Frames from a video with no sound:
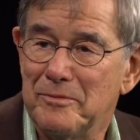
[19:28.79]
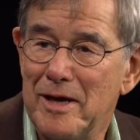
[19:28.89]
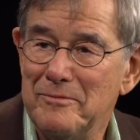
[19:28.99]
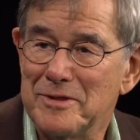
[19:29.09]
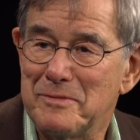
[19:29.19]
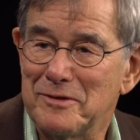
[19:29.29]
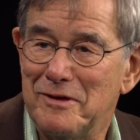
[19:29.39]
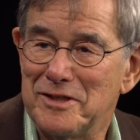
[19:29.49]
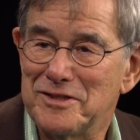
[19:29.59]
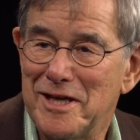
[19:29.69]
you, Bob. It's been
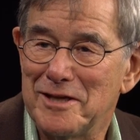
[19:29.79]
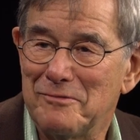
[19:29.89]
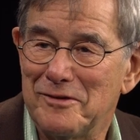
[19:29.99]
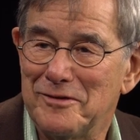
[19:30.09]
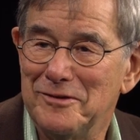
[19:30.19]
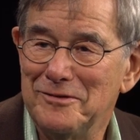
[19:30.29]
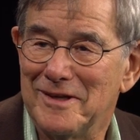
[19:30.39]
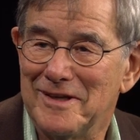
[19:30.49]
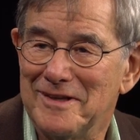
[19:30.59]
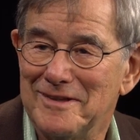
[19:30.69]
great chatting with you,
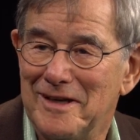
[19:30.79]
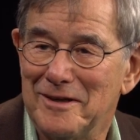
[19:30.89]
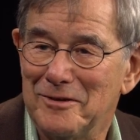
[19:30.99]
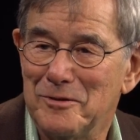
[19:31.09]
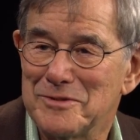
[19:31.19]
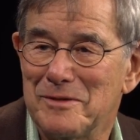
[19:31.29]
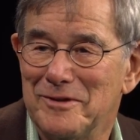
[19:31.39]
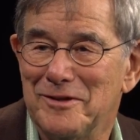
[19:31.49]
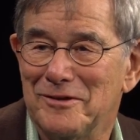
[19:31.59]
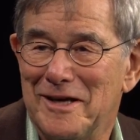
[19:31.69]
and I hope some
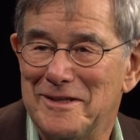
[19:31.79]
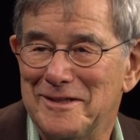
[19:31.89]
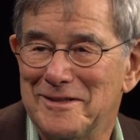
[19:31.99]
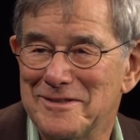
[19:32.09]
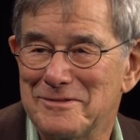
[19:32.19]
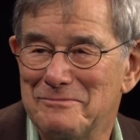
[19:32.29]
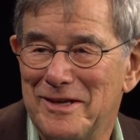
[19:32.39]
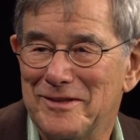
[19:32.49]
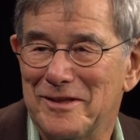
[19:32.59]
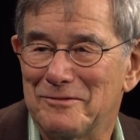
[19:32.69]
of your ideas
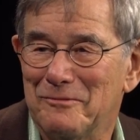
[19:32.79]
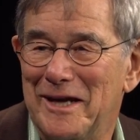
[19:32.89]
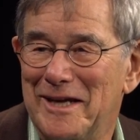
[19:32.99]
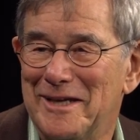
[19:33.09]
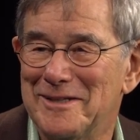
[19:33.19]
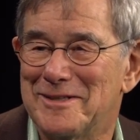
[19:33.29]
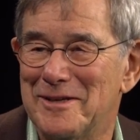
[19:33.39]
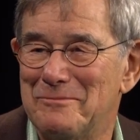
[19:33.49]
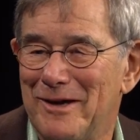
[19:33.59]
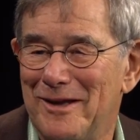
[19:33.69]
make their way into the